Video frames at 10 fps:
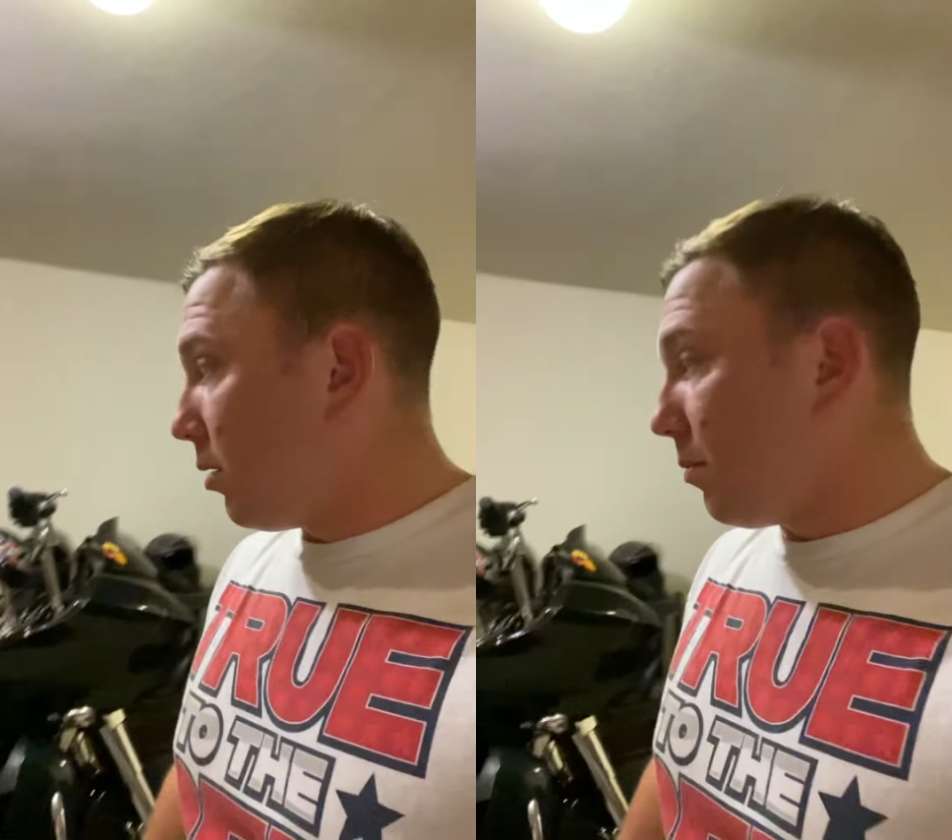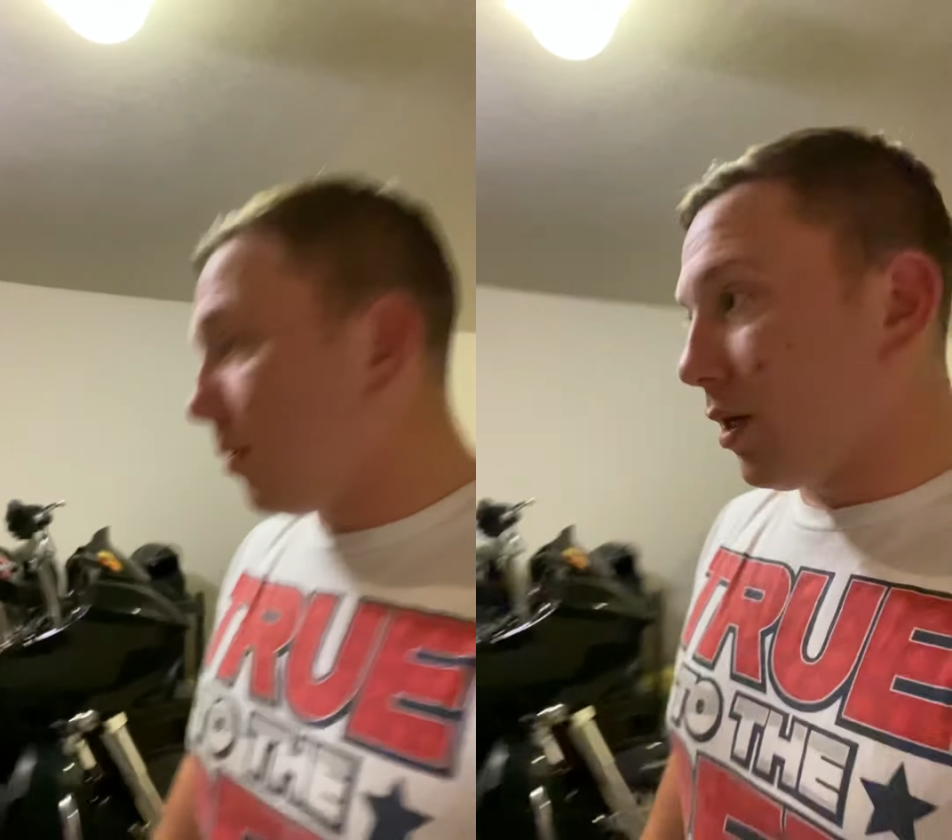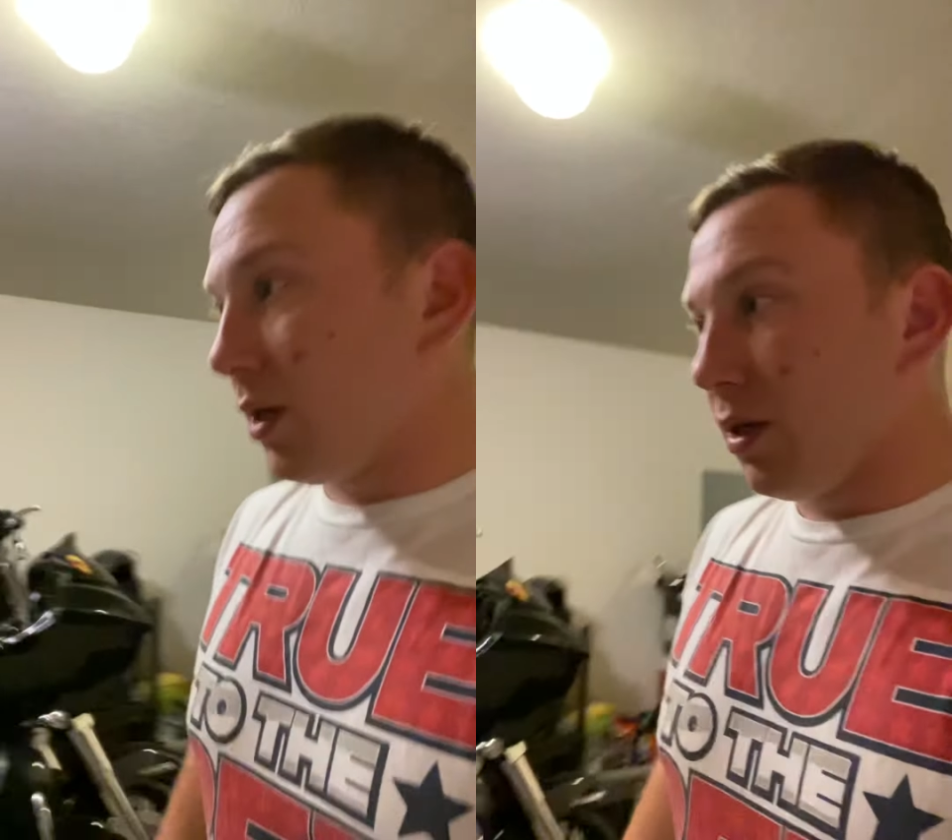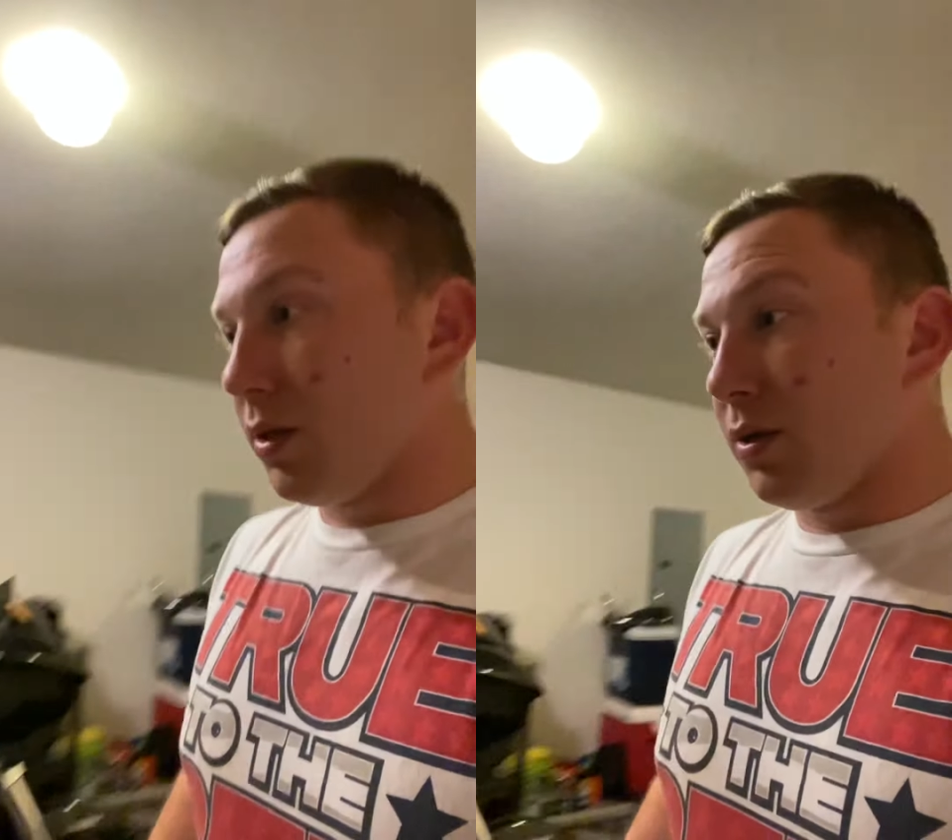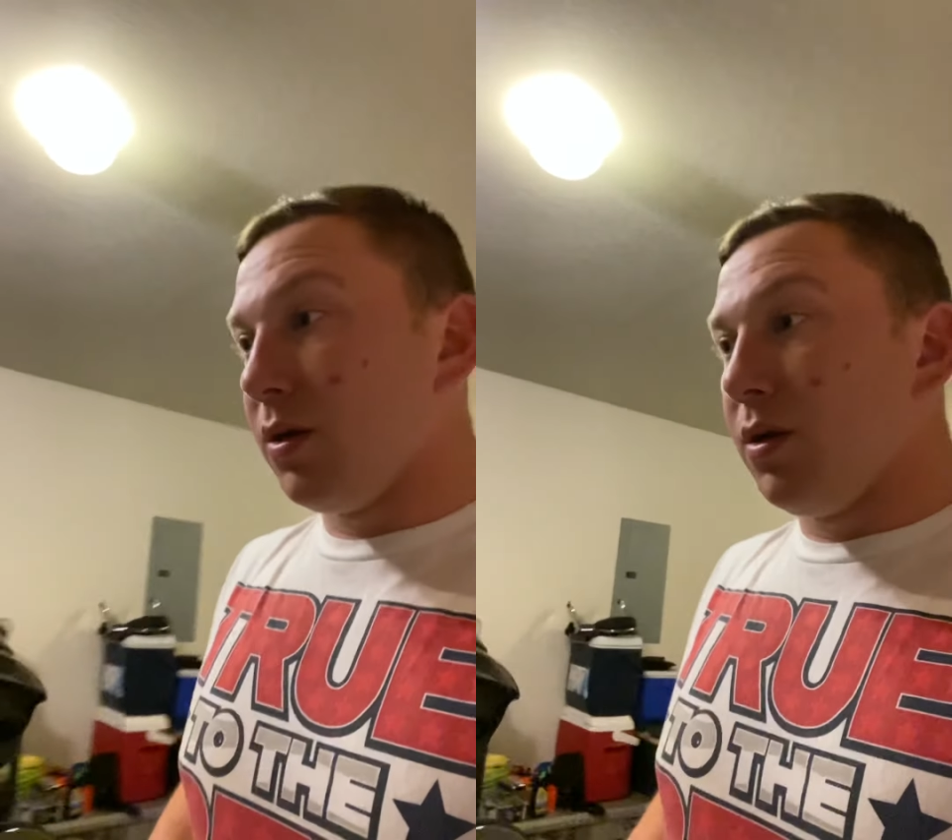
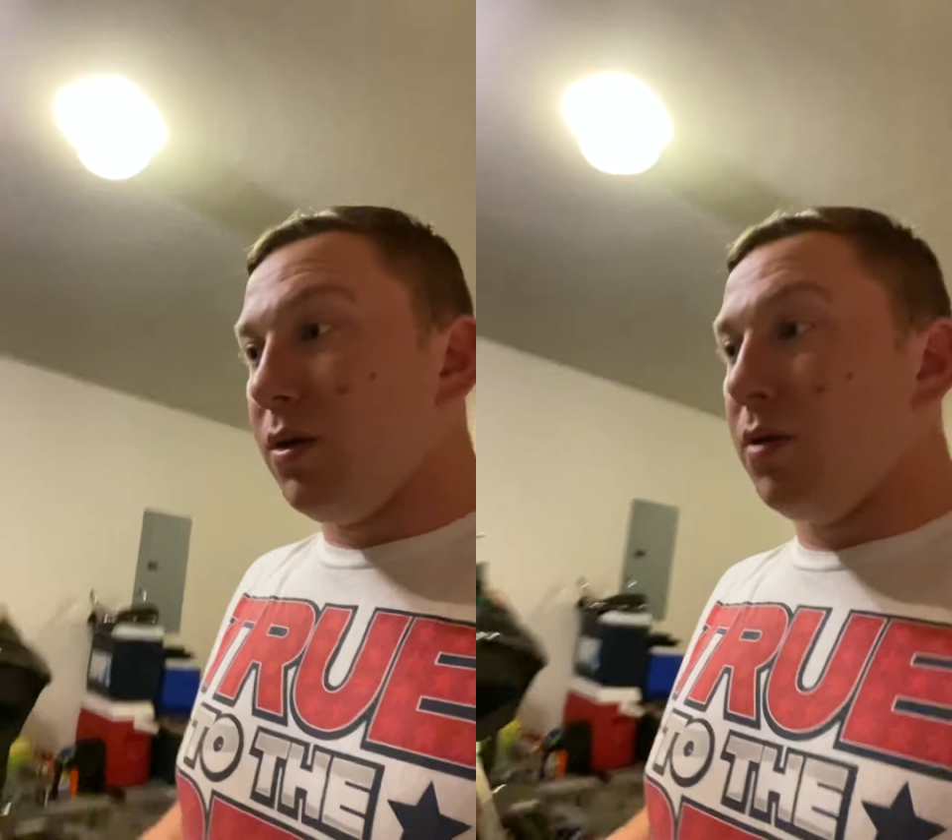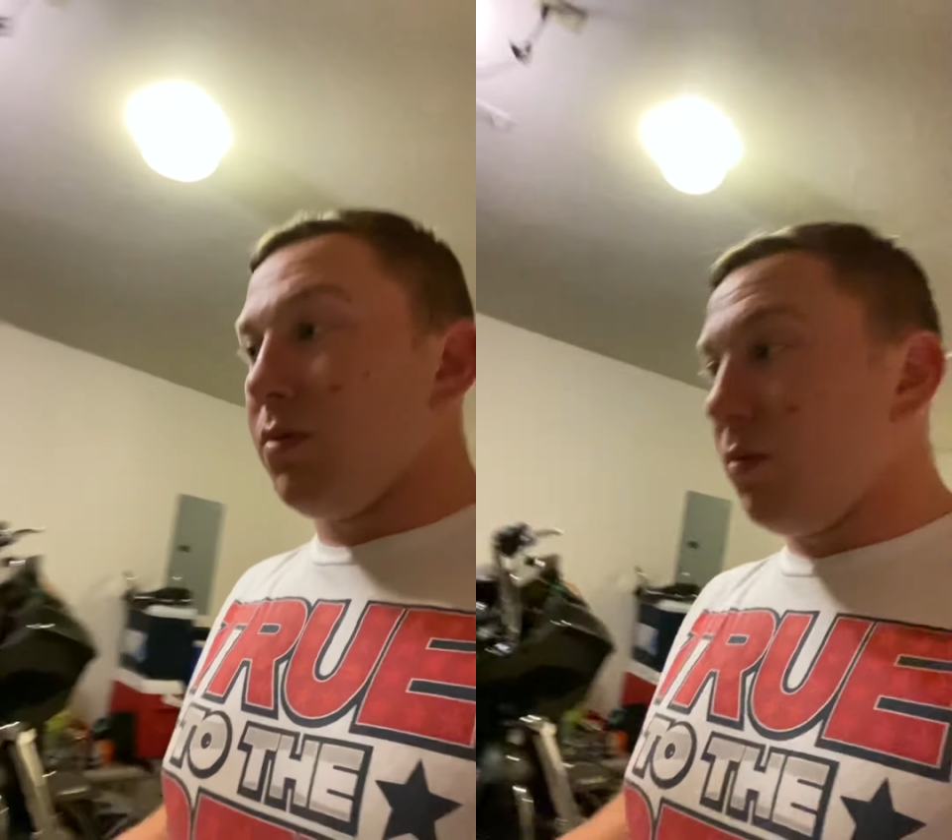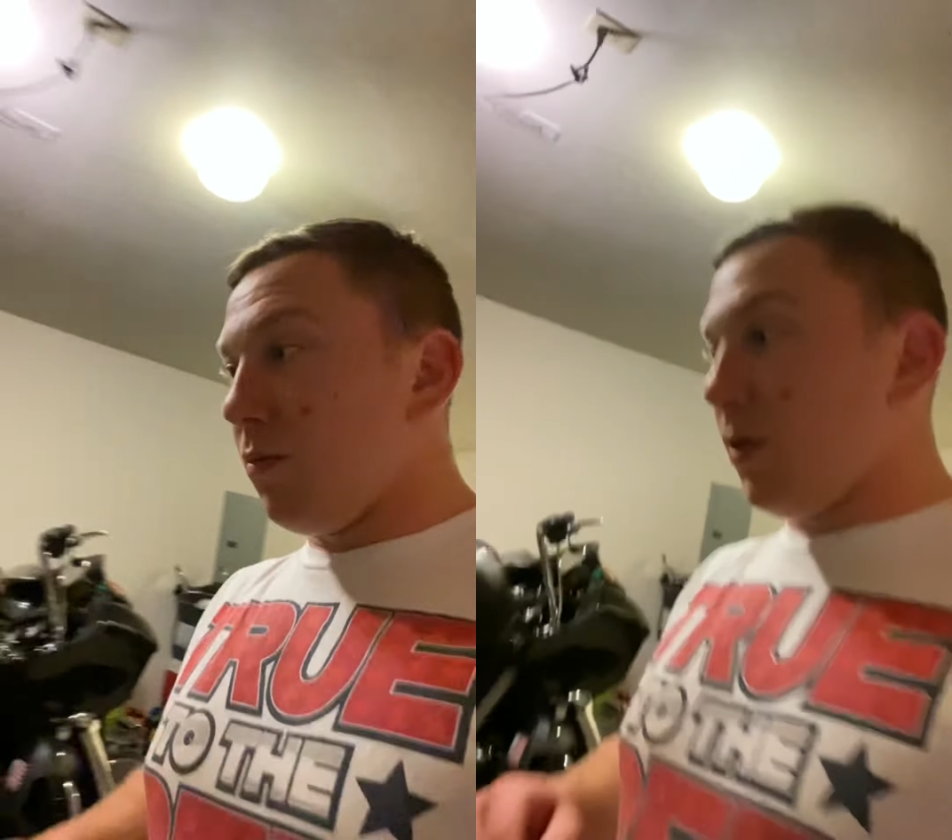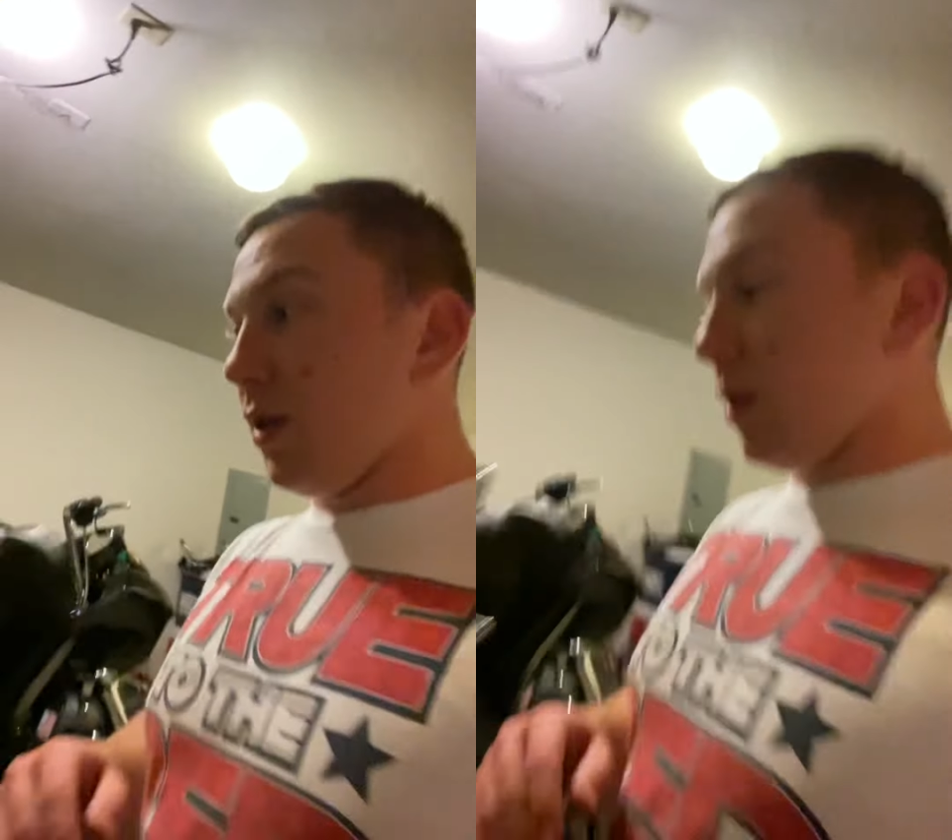Because with